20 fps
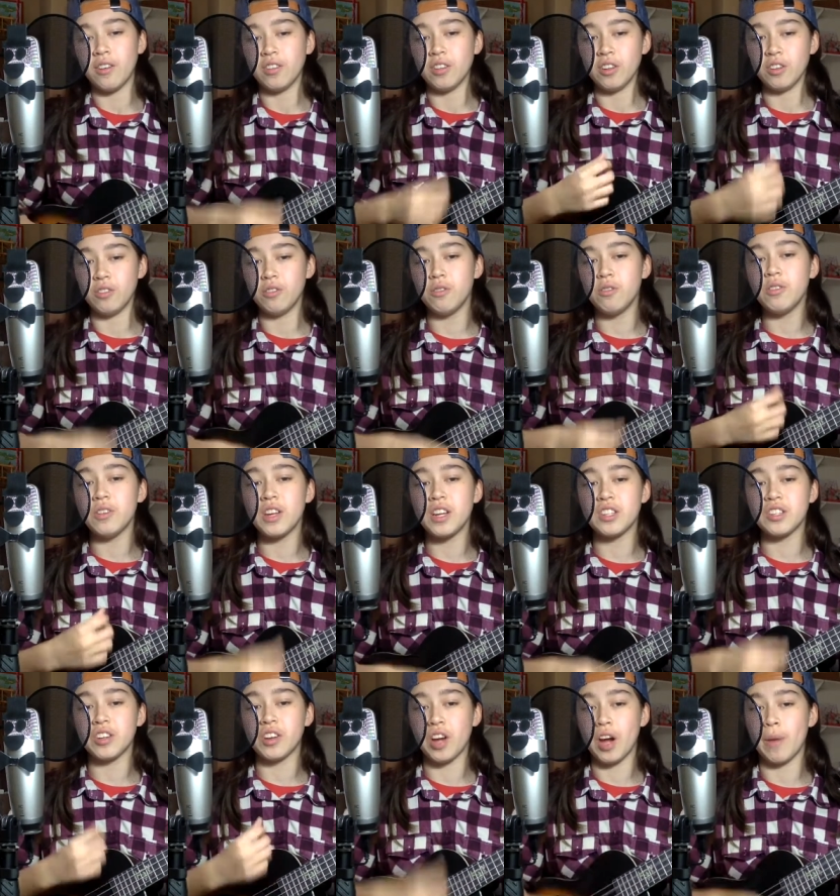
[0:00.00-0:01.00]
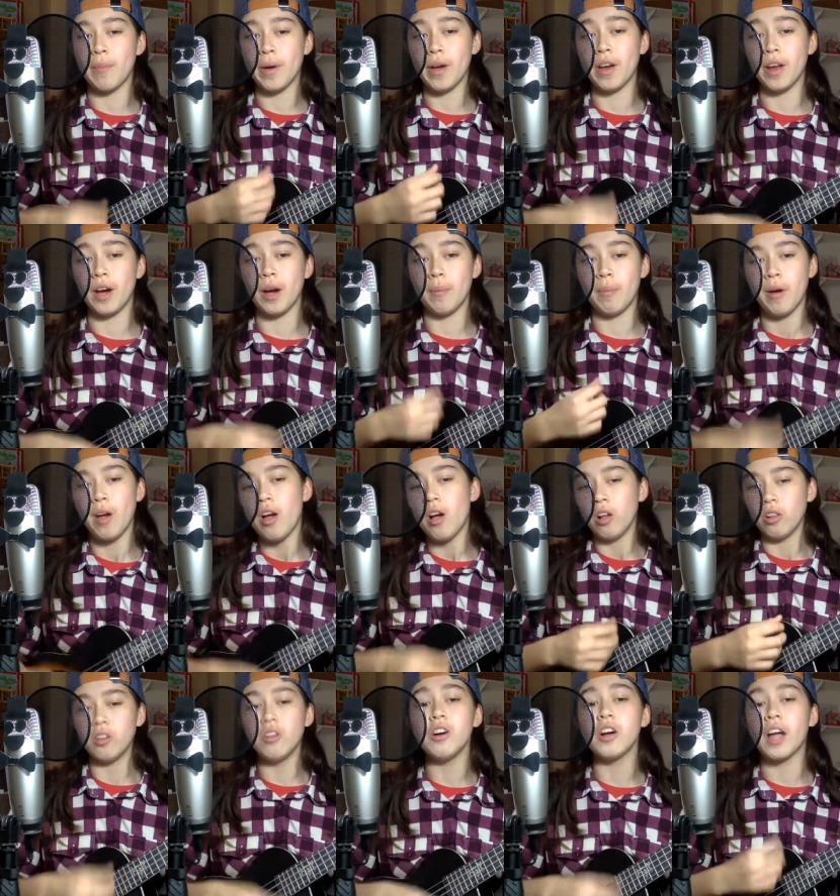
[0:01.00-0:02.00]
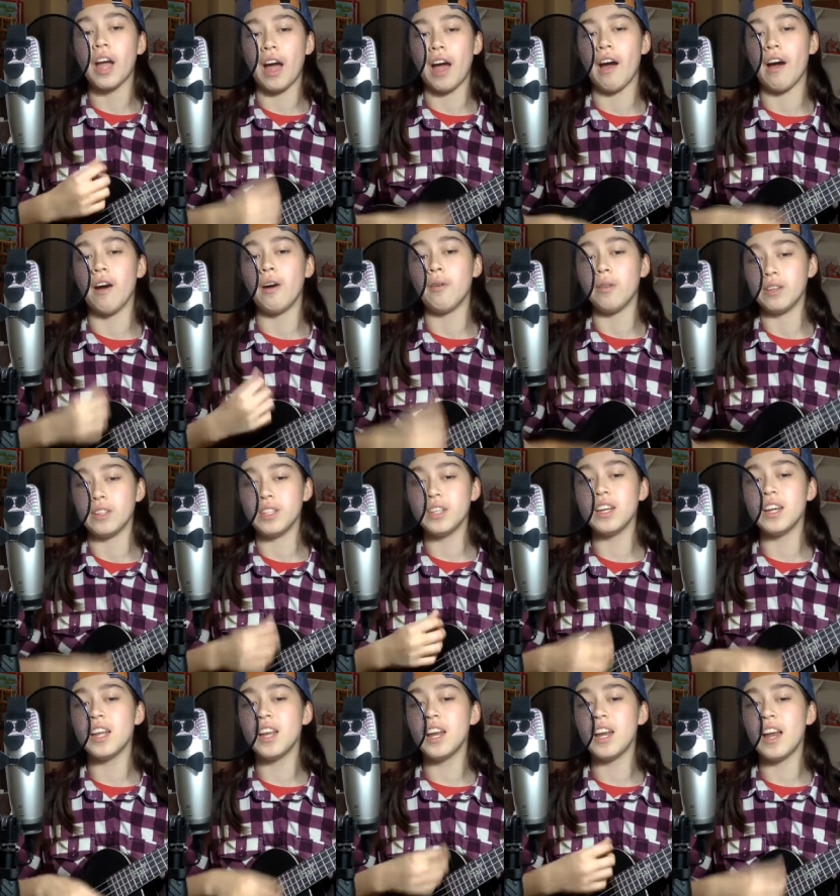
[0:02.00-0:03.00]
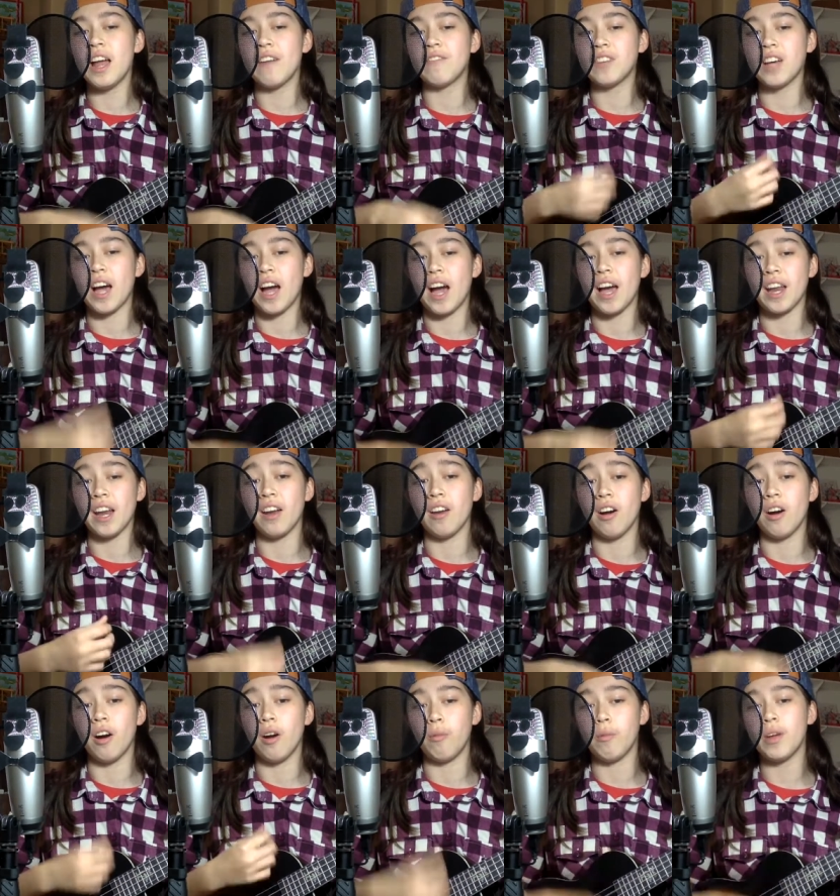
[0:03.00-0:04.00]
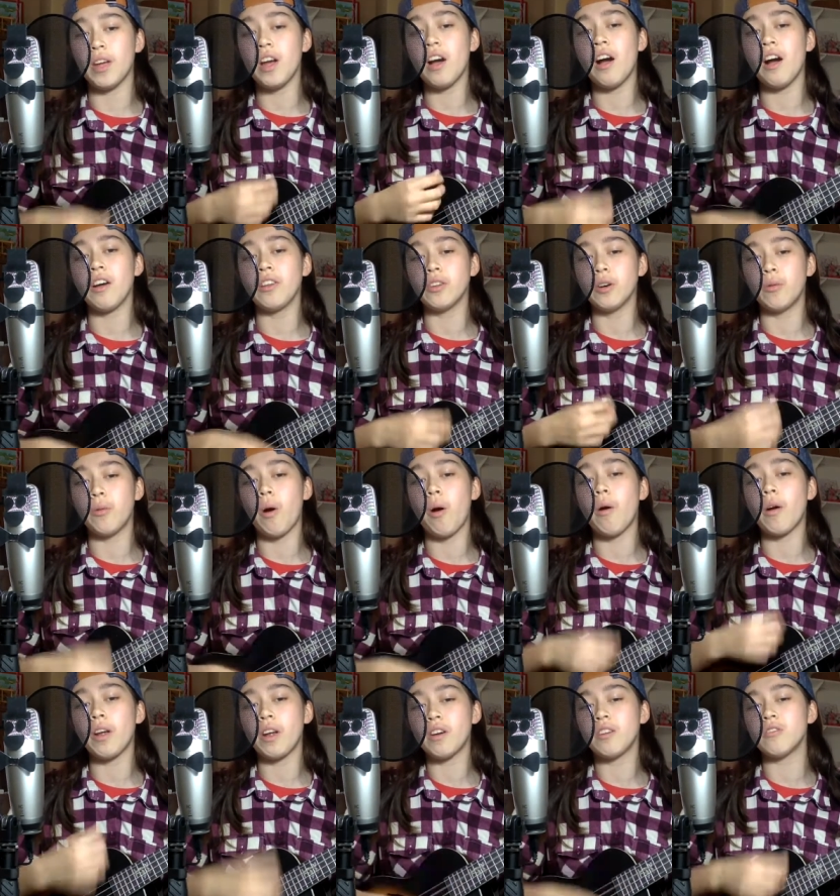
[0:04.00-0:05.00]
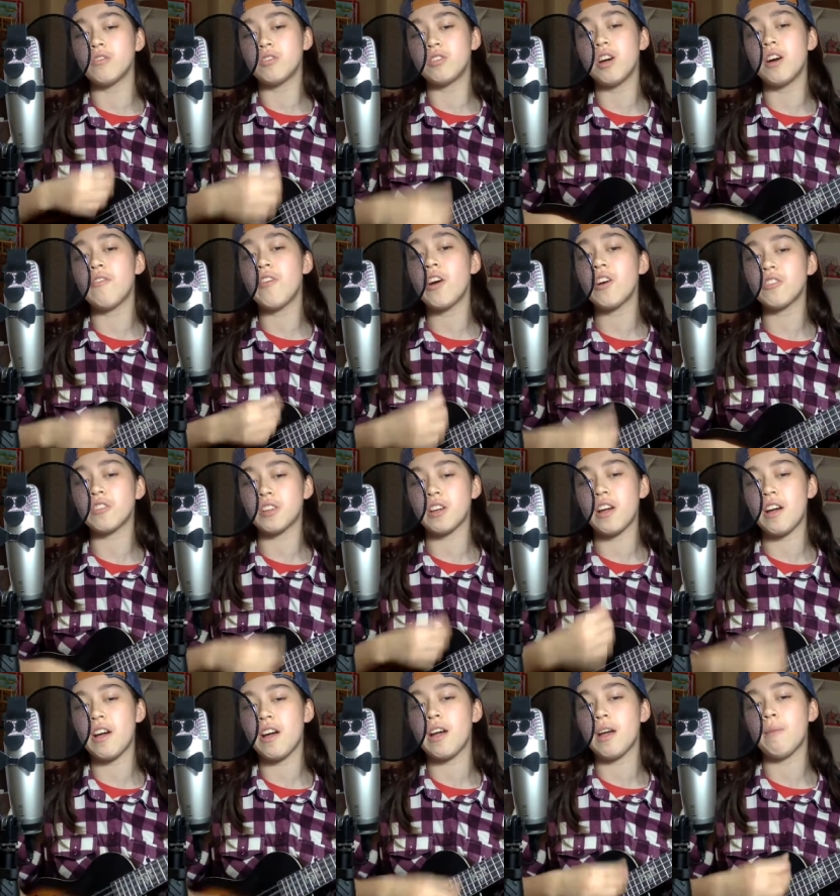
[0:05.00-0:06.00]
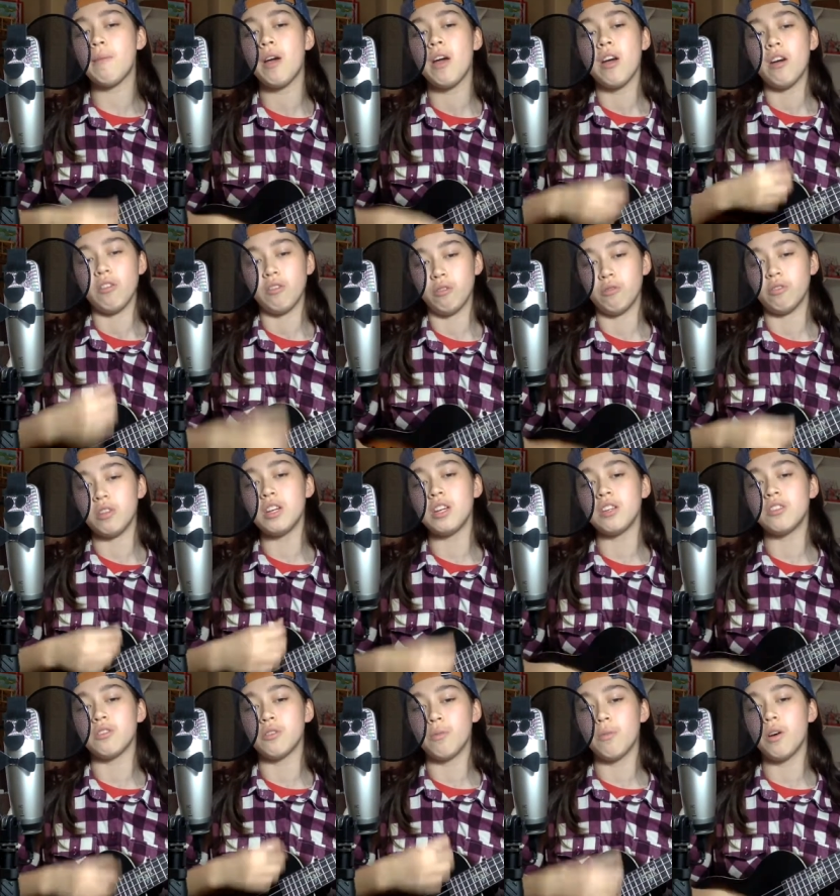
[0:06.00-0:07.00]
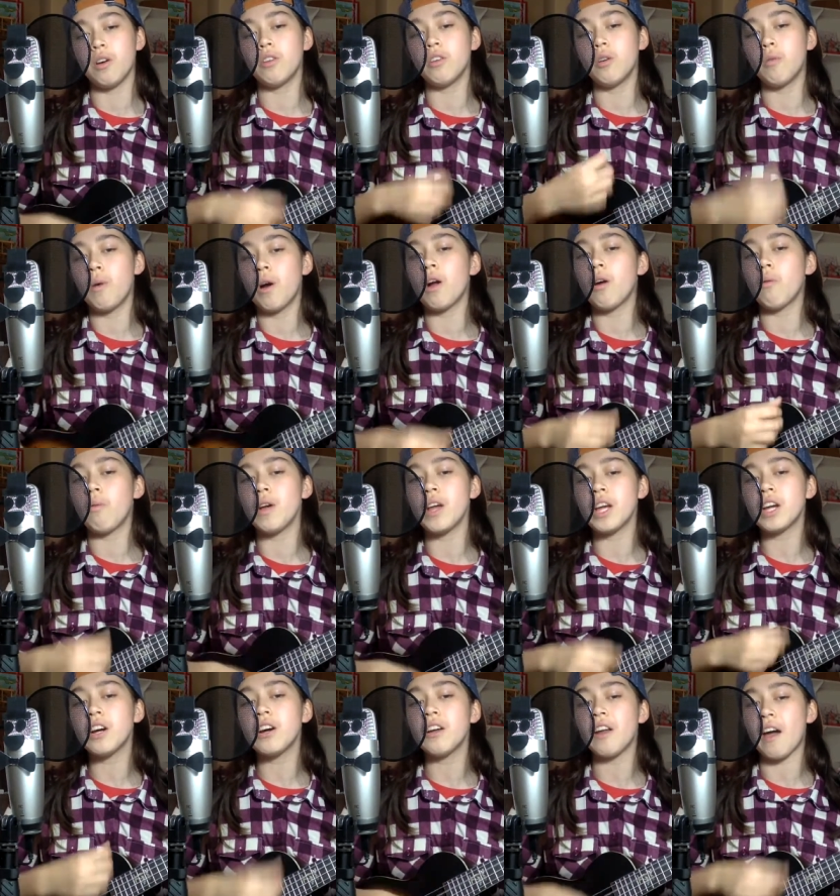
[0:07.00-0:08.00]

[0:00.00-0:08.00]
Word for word: the new days are coming up. Look how we didn't have to hide it all. We are the warriors of our time. No need to wonder where we could